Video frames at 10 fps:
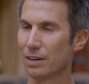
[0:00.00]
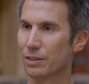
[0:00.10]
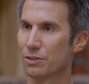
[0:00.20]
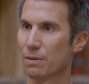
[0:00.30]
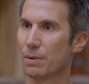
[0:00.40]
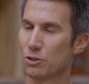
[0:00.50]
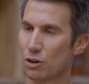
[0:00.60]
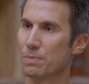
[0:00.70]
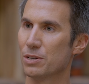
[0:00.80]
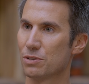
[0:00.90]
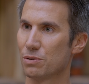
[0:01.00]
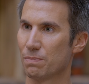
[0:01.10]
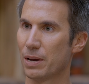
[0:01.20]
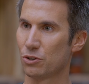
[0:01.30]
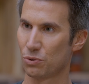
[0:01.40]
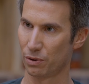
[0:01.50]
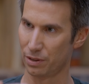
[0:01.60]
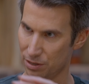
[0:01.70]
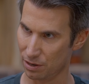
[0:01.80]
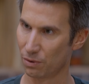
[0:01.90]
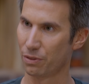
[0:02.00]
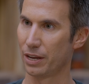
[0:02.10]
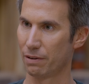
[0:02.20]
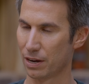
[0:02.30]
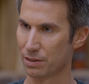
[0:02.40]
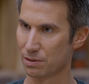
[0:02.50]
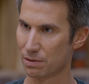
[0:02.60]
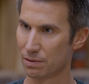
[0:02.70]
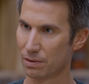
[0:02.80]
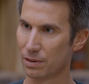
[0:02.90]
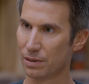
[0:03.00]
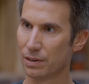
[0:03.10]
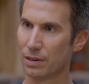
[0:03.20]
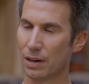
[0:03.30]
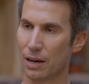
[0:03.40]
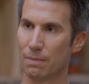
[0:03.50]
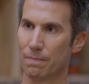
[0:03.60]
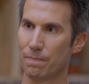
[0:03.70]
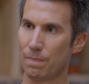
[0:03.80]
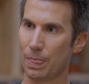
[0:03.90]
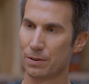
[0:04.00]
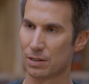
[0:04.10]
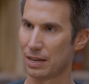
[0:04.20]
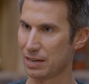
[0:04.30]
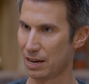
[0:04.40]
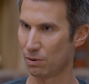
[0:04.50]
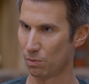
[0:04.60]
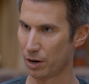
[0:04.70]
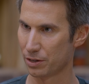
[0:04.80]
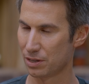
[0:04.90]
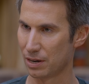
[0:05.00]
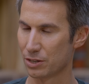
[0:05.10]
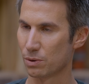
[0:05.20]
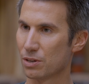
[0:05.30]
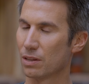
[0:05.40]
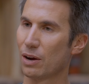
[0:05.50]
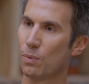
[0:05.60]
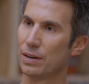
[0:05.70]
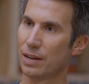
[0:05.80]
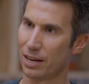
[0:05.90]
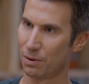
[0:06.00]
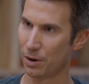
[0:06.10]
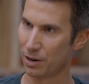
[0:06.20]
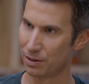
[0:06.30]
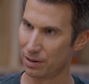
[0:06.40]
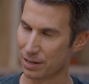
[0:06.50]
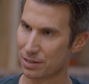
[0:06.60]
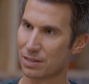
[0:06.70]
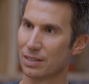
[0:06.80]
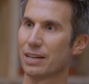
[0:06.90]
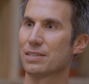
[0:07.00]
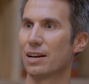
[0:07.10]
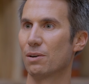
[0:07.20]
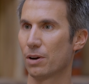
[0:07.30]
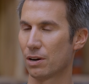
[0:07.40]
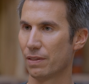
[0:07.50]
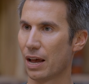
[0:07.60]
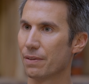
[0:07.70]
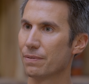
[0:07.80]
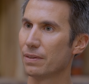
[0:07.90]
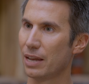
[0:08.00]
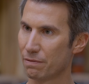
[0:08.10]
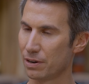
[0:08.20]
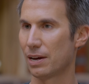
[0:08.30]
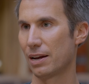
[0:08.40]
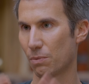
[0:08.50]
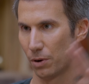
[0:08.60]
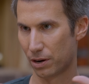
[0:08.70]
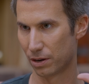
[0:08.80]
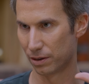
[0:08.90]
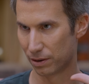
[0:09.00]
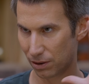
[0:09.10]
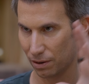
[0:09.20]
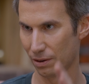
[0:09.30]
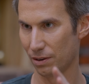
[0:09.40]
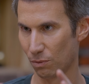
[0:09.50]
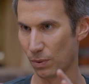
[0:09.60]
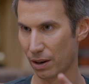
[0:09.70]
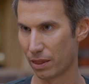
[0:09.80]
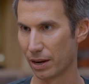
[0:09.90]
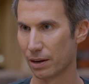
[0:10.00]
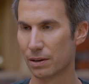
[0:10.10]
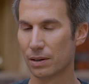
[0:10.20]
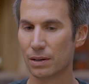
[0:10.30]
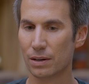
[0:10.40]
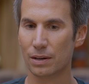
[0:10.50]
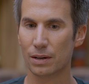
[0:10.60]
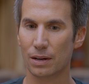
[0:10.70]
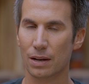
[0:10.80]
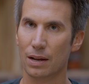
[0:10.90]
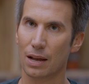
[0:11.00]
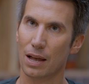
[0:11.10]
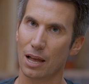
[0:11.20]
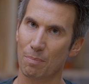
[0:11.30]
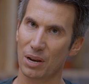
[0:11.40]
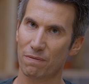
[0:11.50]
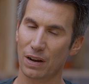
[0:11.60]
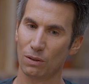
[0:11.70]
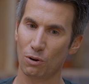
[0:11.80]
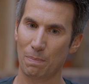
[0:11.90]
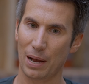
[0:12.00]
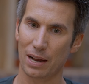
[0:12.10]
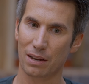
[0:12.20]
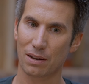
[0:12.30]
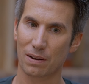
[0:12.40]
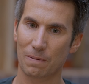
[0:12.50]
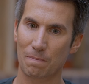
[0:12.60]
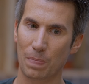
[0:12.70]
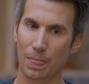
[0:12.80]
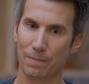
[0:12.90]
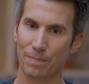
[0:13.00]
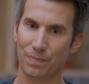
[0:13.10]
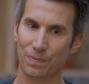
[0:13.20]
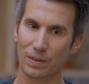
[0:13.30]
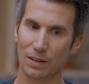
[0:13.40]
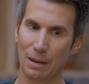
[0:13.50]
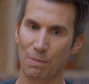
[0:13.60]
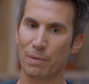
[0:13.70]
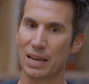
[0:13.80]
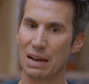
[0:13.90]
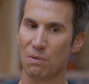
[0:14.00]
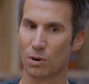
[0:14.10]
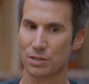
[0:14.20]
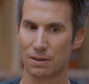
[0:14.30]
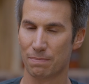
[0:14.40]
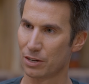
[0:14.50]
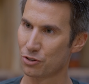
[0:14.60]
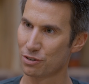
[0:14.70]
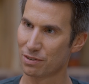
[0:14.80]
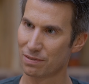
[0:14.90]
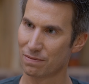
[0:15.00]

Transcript: And so my job is to make sure this whole thing runs. So that's how it works today. So not like one day I work on this, the next day I work on that. Every day I work on one thing. But if I look back, there probably wasn't much